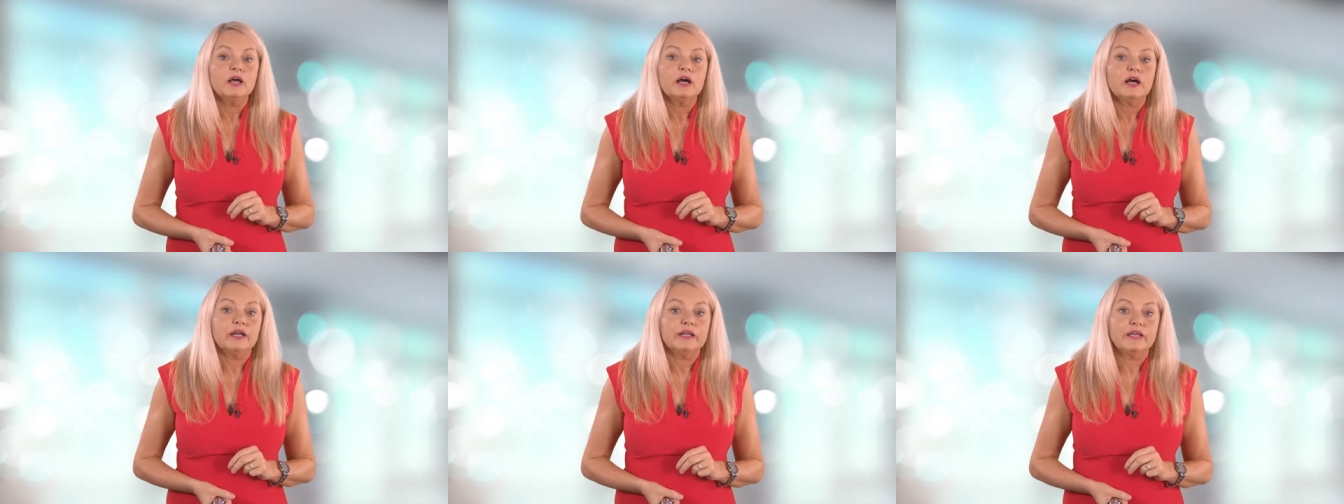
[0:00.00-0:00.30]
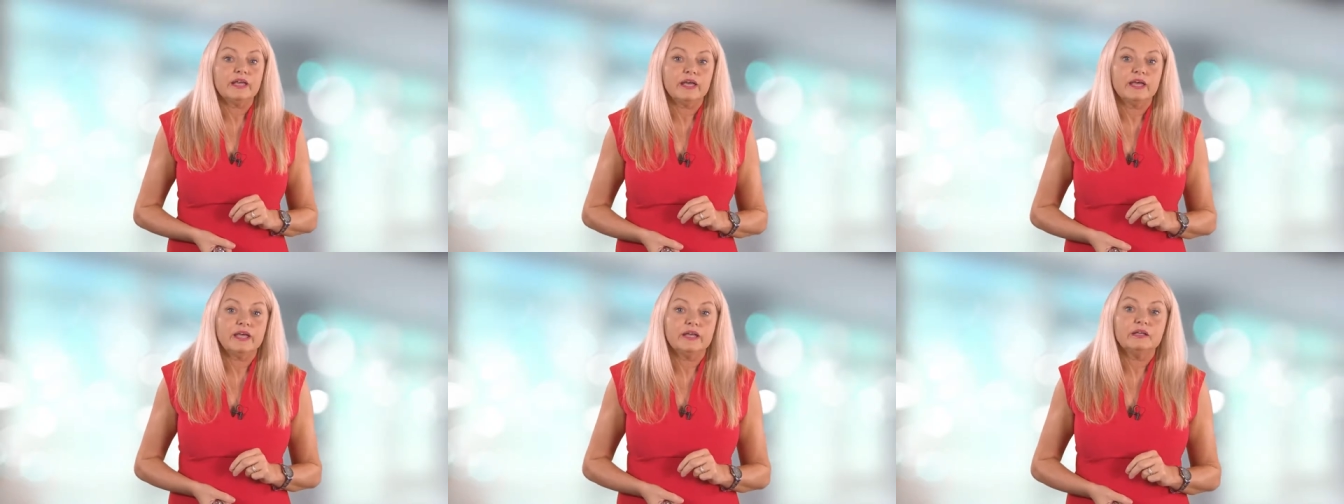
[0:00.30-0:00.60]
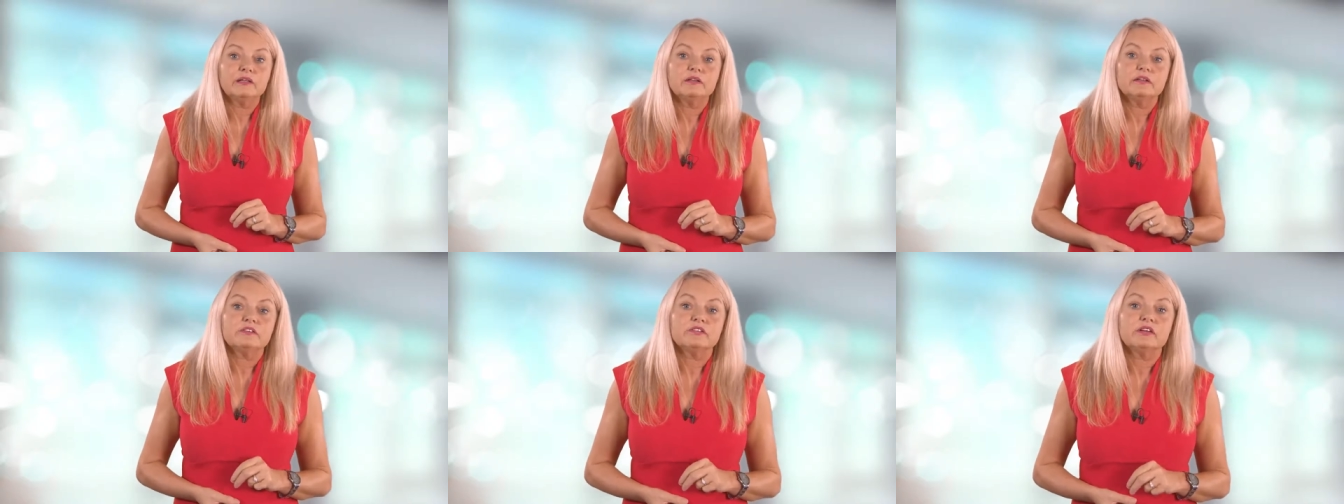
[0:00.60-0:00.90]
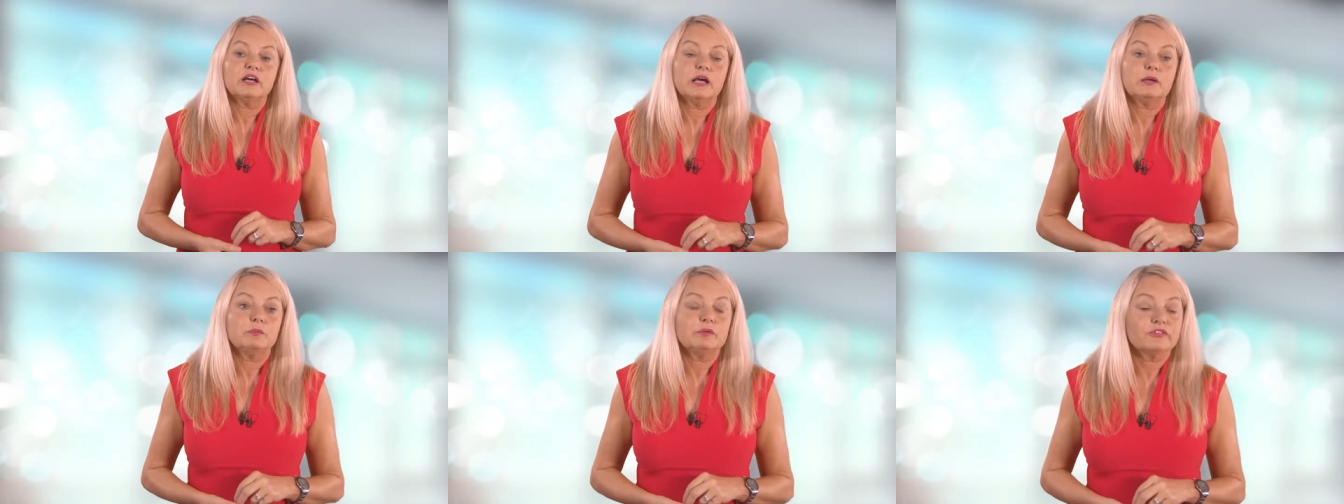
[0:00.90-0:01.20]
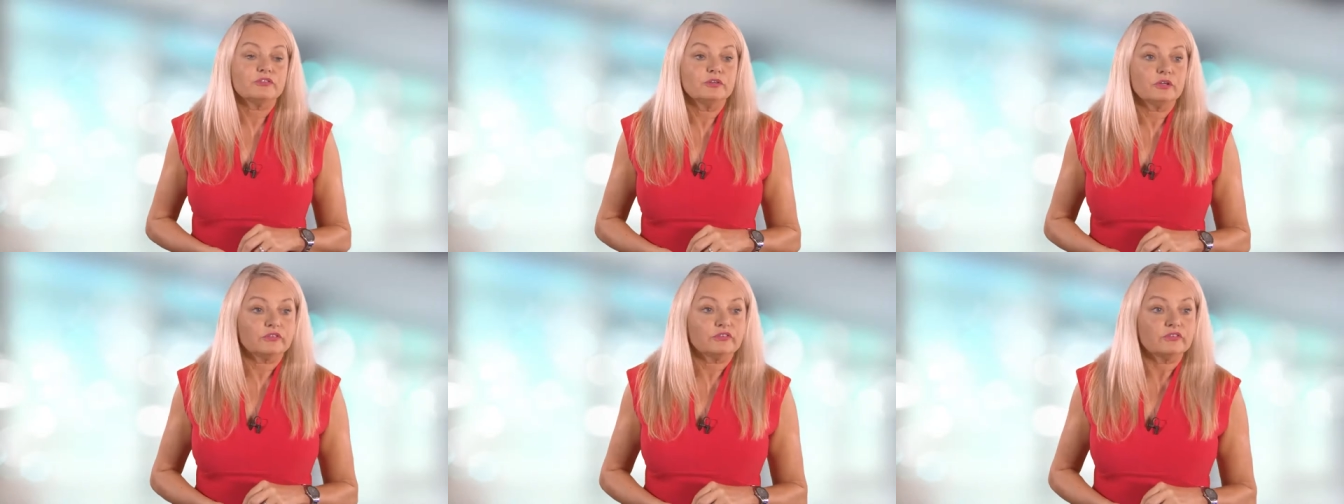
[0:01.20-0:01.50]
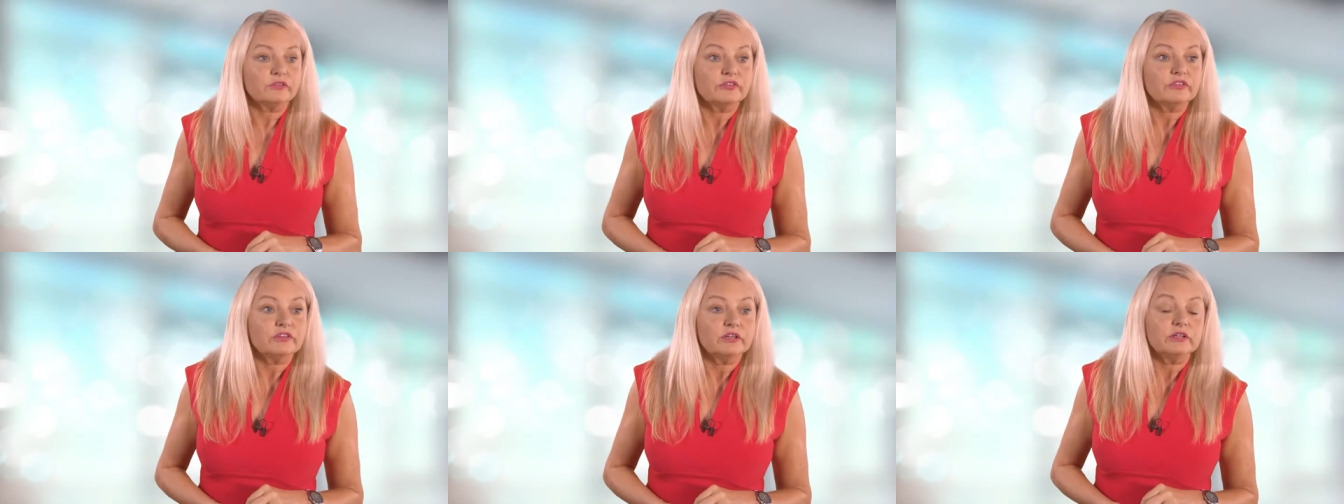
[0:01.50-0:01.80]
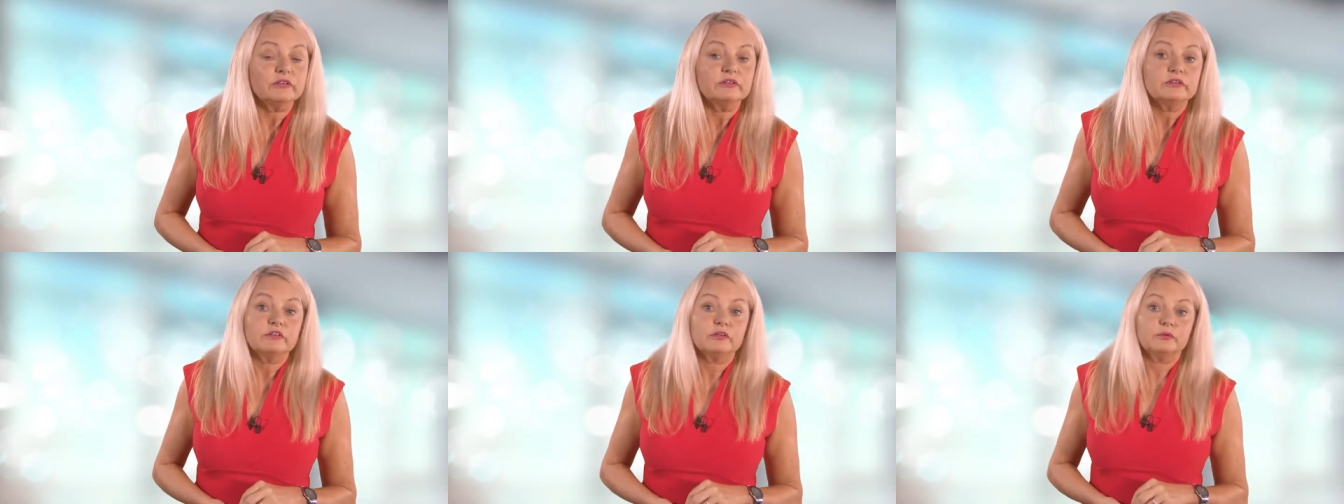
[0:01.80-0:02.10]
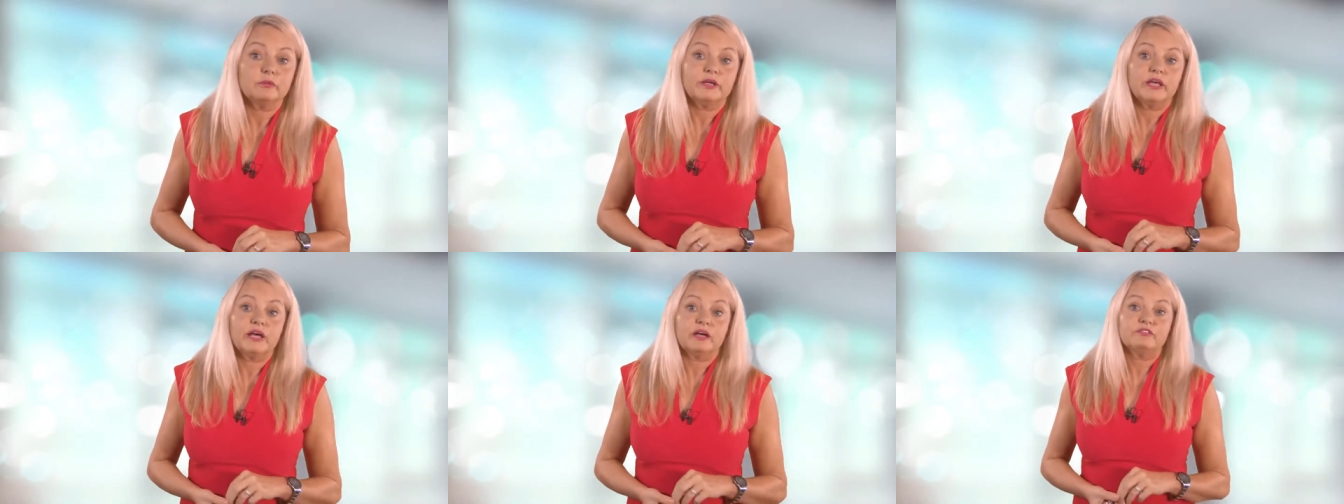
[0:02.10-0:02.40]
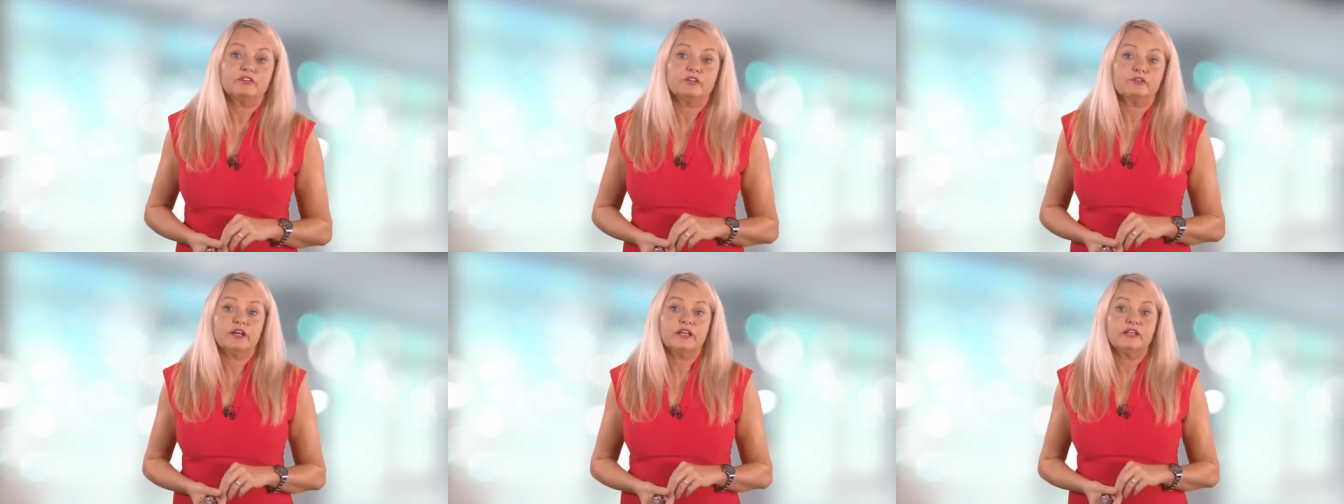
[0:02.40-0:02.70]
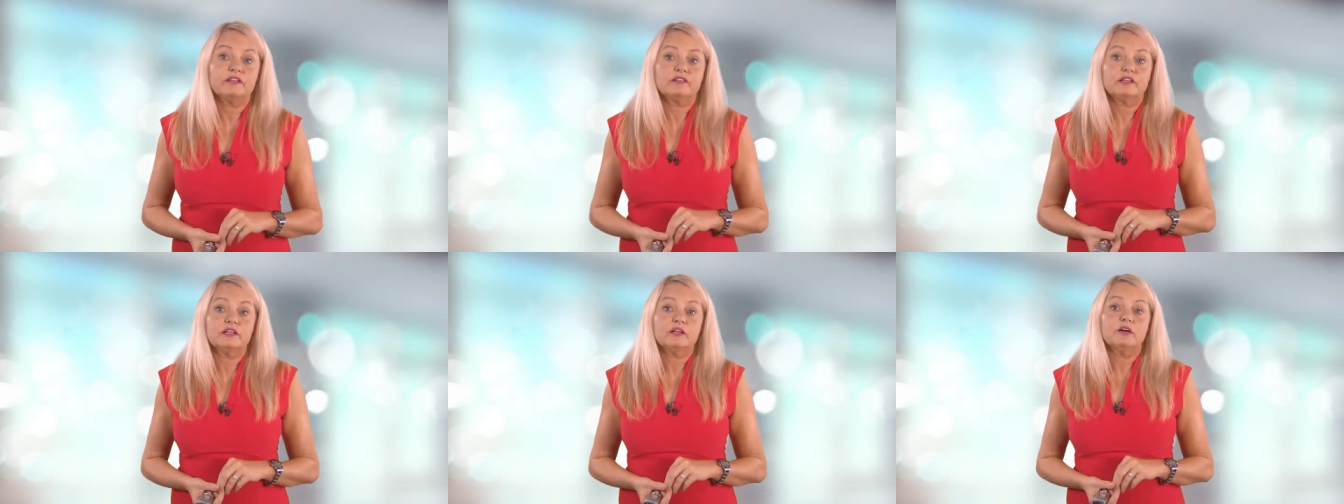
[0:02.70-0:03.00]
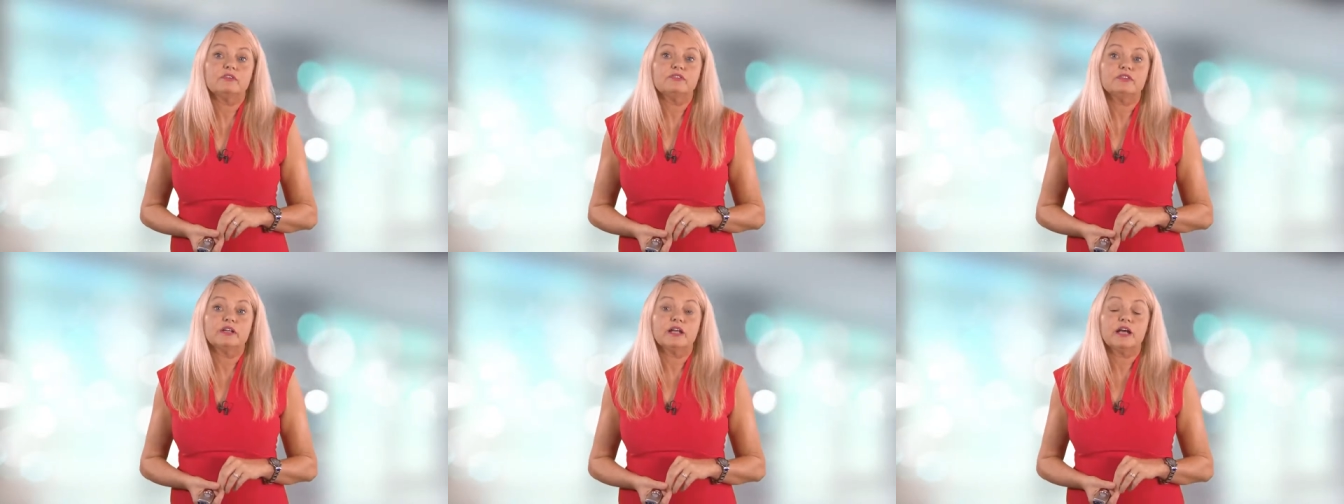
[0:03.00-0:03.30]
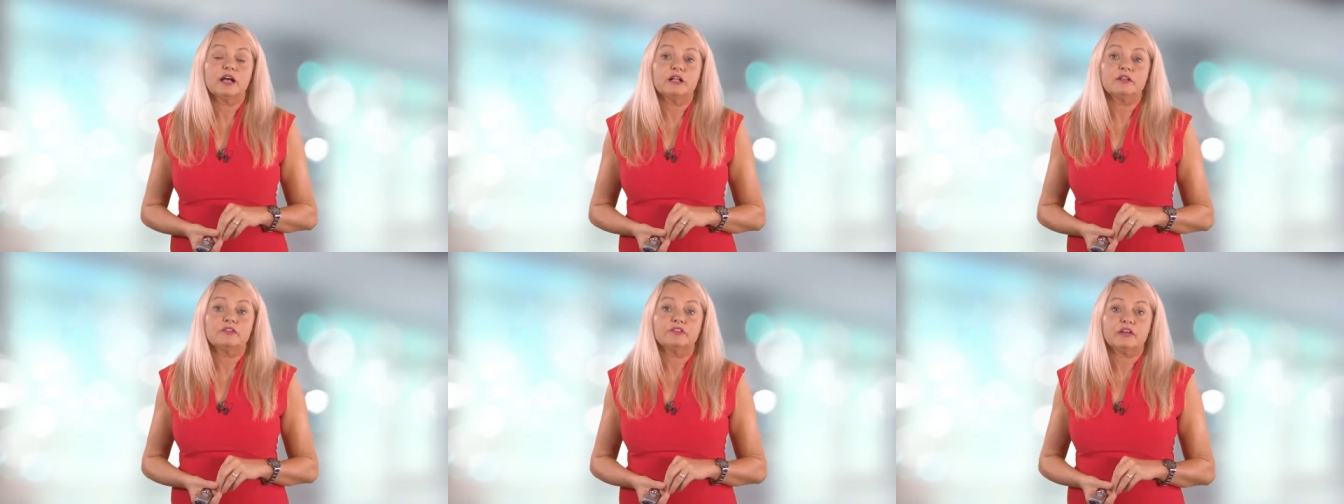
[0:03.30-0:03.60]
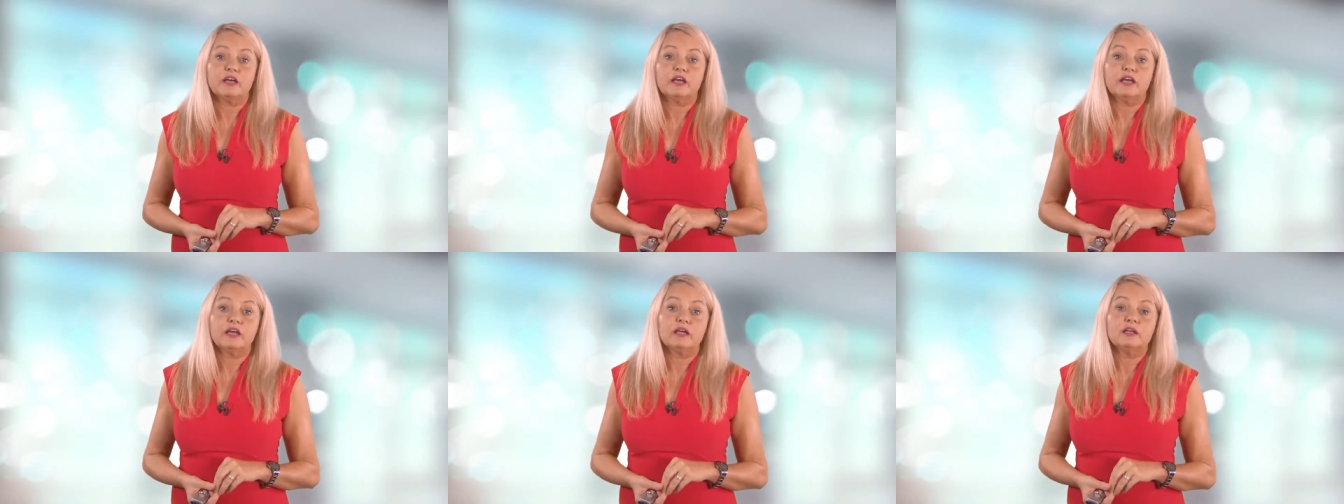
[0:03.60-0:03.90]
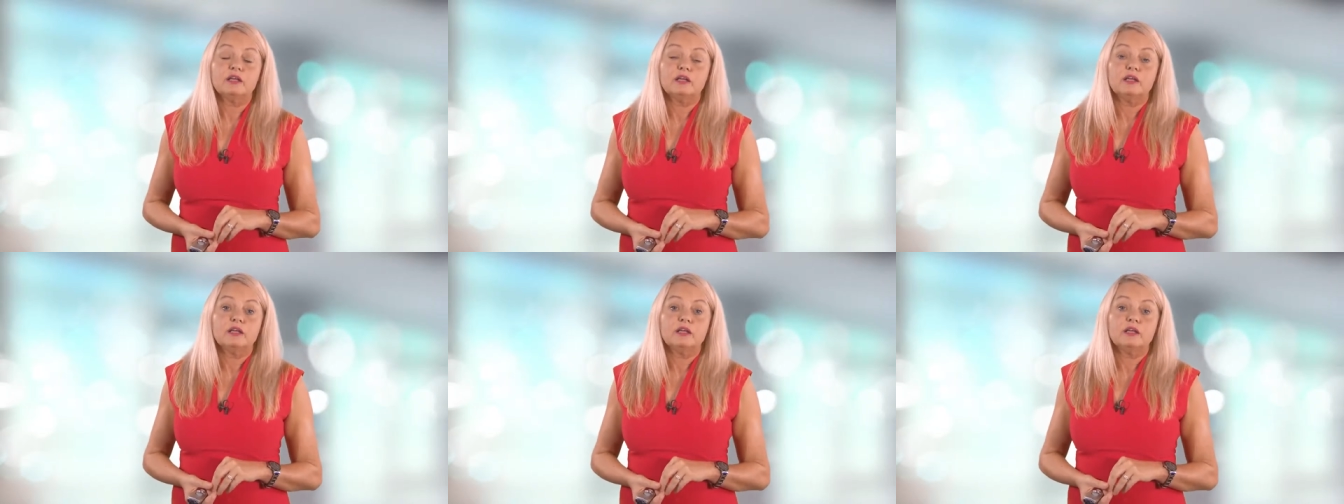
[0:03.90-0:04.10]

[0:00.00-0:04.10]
Again, time is not something that we have a great deal of in healthcare,